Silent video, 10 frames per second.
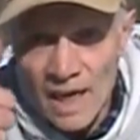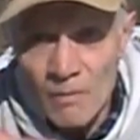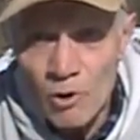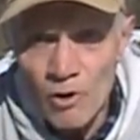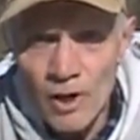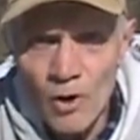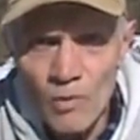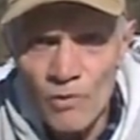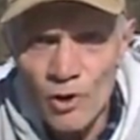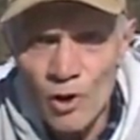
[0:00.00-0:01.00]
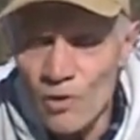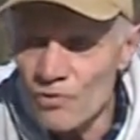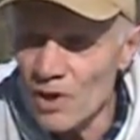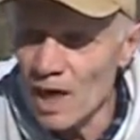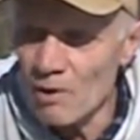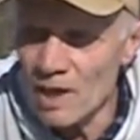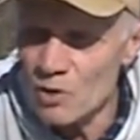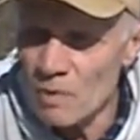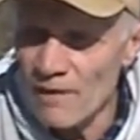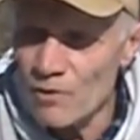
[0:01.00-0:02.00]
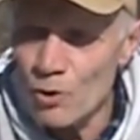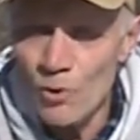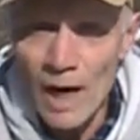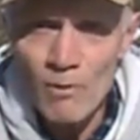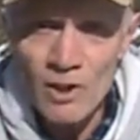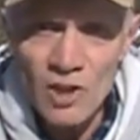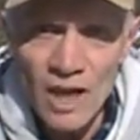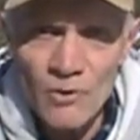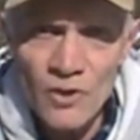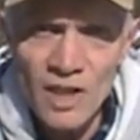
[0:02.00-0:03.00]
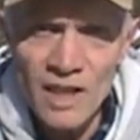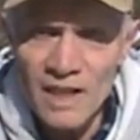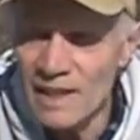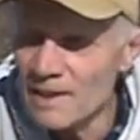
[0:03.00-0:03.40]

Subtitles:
I'm going home for coffee now. I spent 2 hours out here